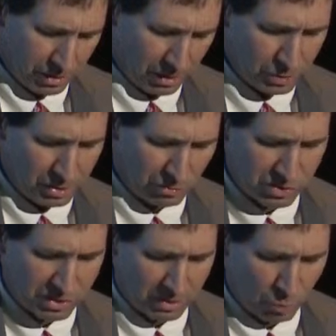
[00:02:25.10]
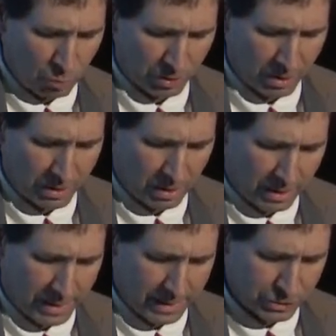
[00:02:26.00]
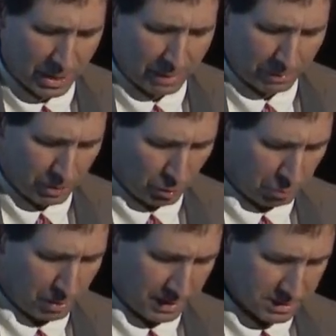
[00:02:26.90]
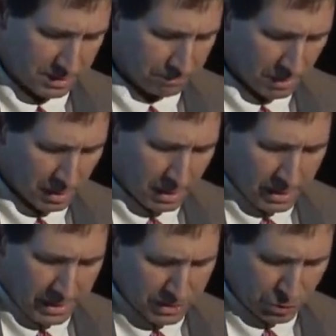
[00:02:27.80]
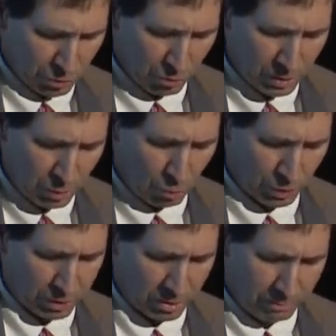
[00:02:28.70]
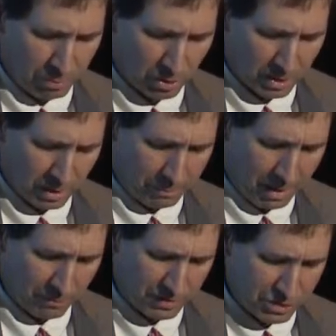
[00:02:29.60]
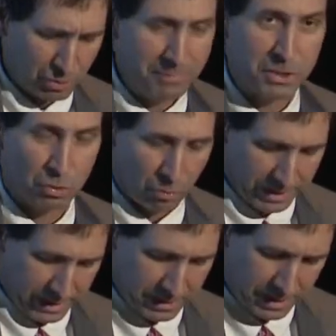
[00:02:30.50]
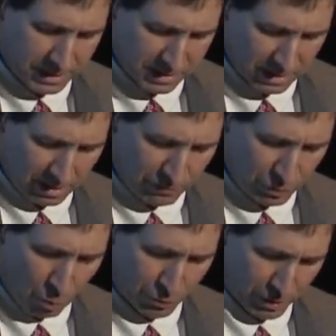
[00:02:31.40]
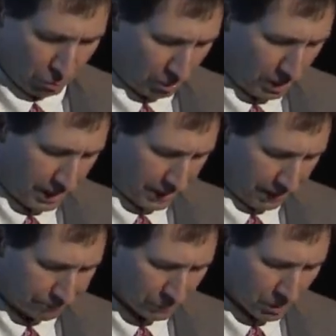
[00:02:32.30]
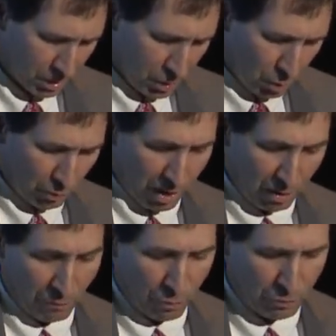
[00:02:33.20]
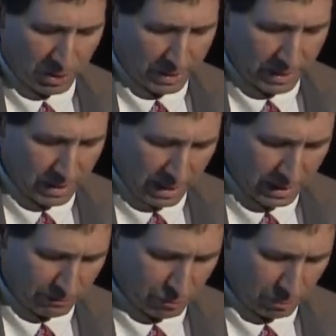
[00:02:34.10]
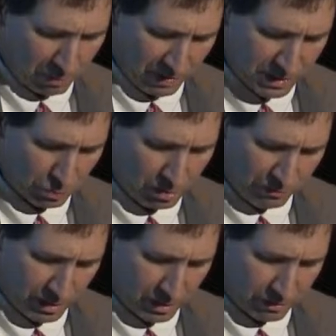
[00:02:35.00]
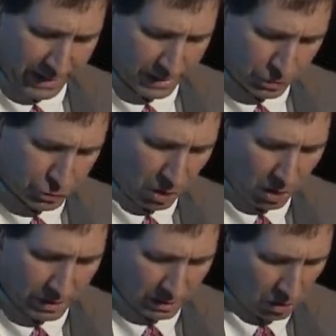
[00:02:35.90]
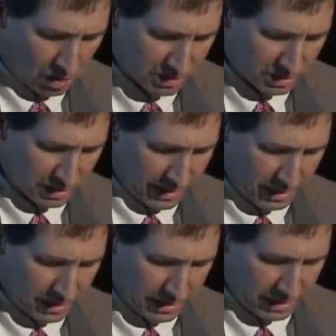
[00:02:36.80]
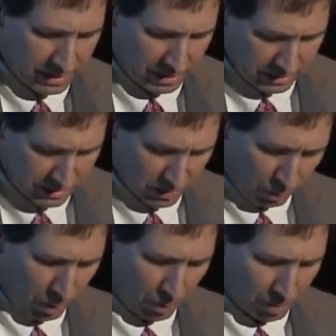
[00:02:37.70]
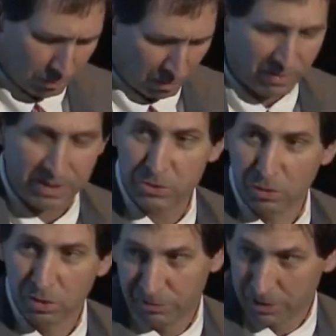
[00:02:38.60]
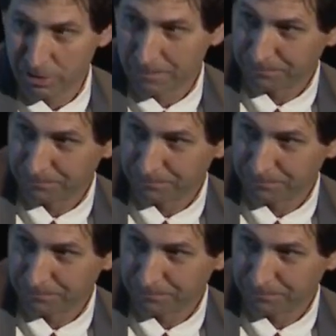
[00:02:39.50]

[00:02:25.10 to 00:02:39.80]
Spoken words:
University of North Carolina at Chapel Hill Press. He is currently working on a book about the Tributary Indians of North Carolina. Without further delay, I give you Professor La Vere and John Lawson and the Indians. Welcome, Professor La Vere.